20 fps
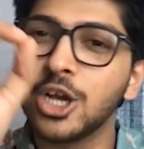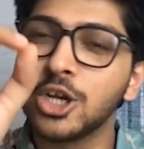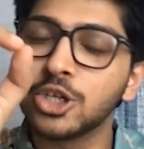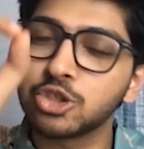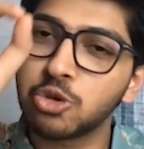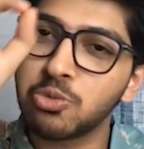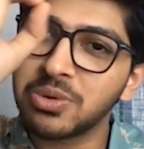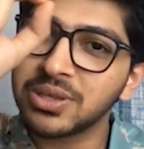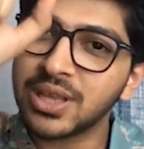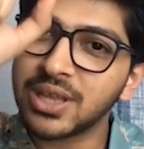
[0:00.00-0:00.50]

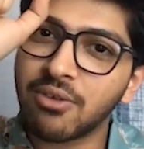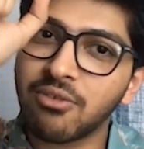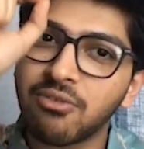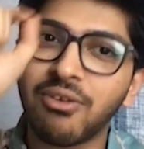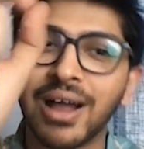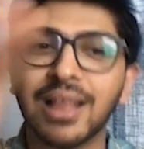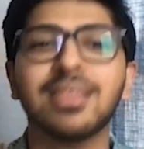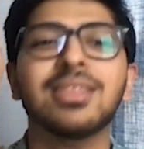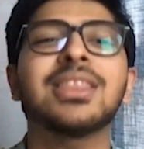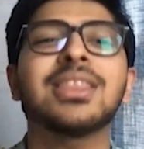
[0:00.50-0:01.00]
should be the
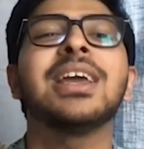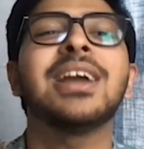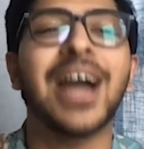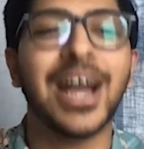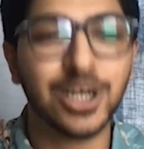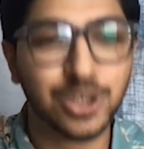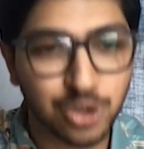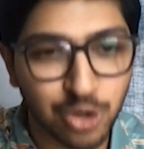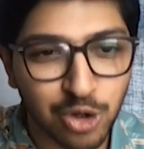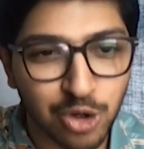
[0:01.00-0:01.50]
one thing
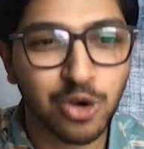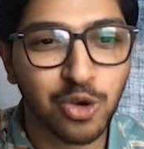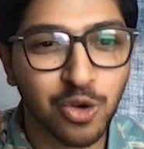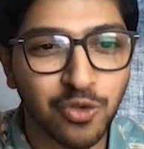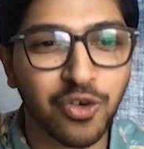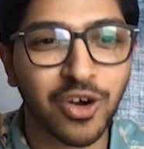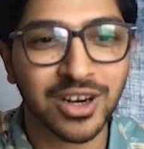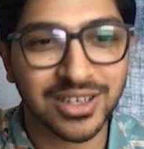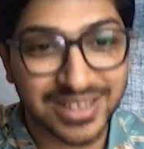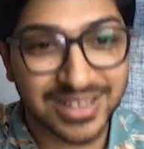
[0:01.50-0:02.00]
I should do
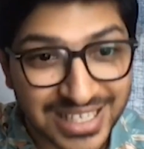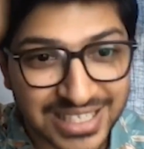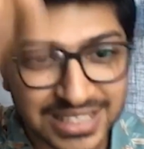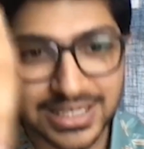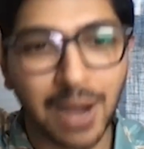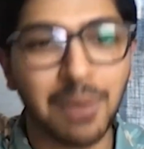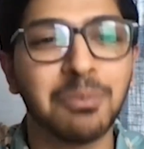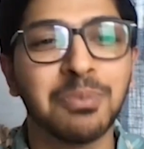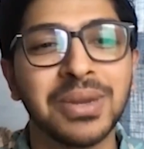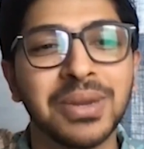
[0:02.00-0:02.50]
for this
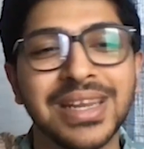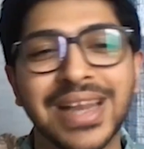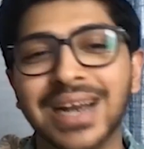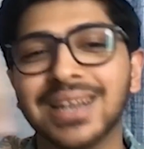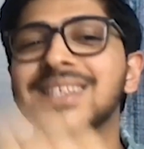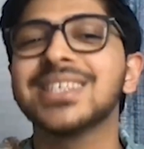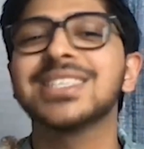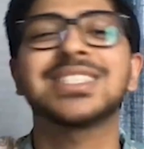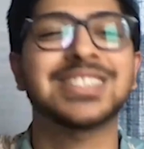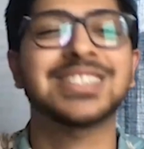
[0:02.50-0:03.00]
company
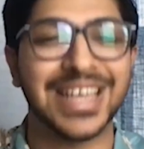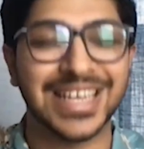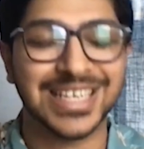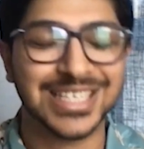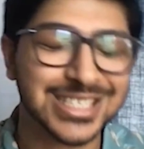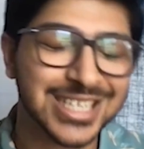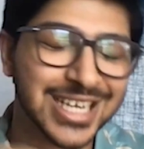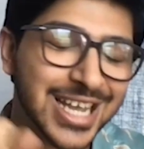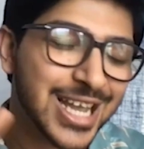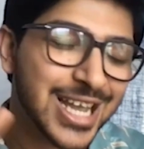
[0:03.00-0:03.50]
at this
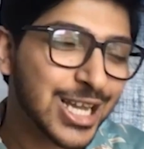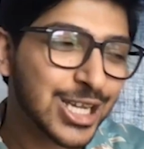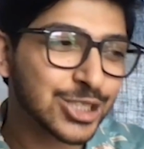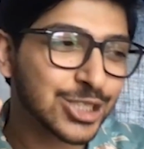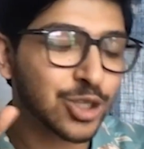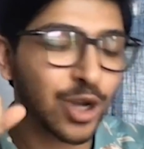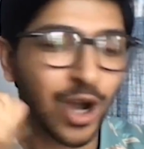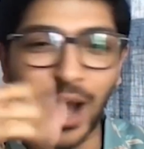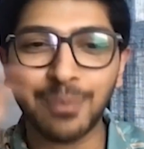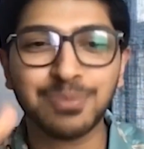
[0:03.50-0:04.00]
stage.
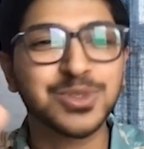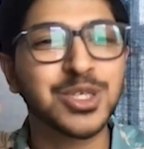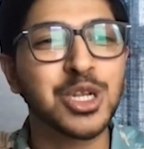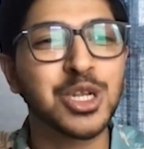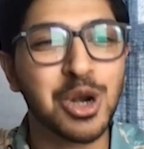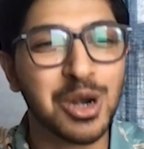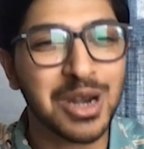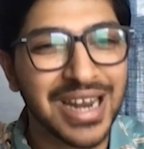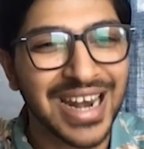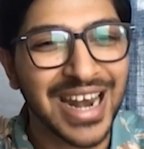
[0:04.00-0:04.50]
So
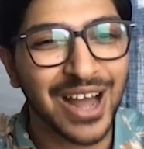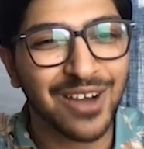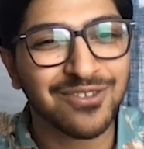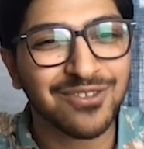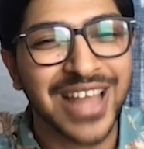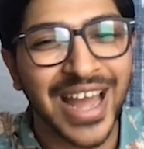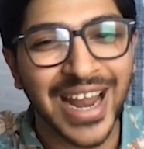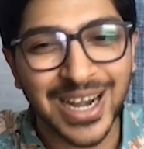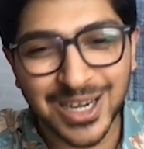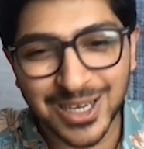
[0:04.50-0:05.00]
absolutely
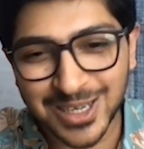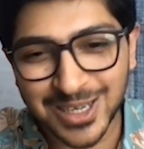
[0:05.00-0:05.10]
love that.